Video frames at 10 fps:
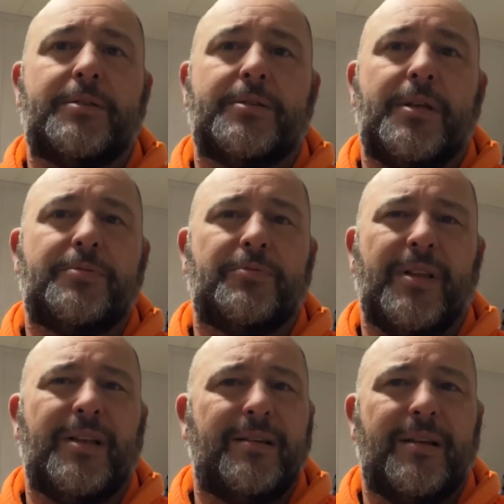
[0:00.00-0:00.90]
It's
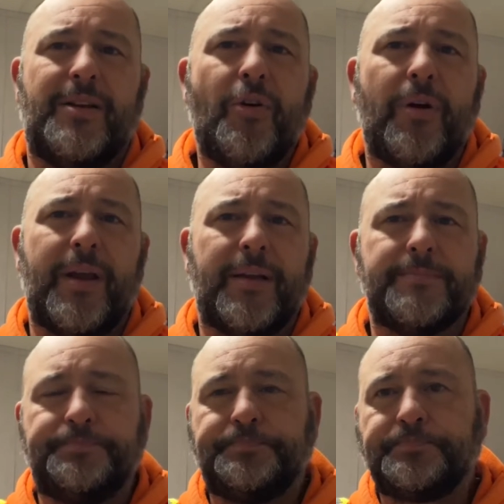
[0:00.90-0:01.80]
really annoying,
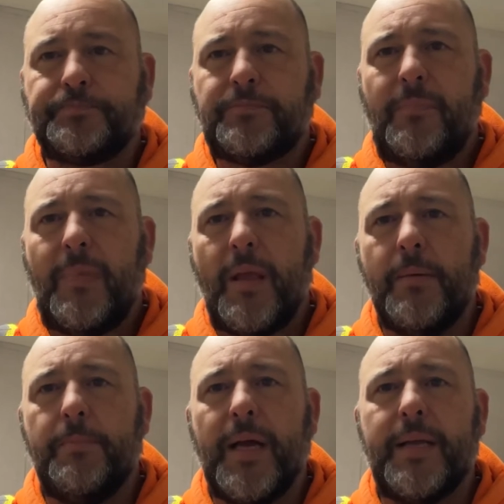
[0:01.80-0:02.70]

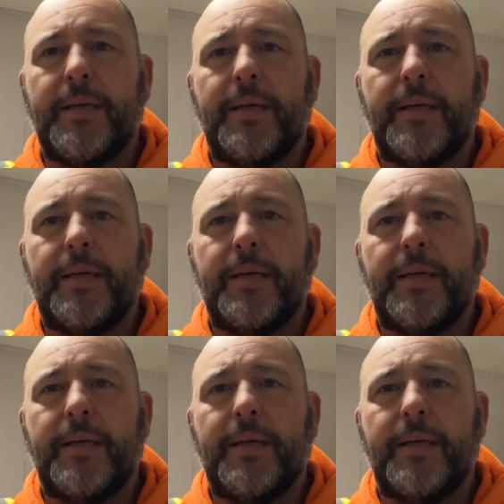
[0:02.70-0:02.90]
but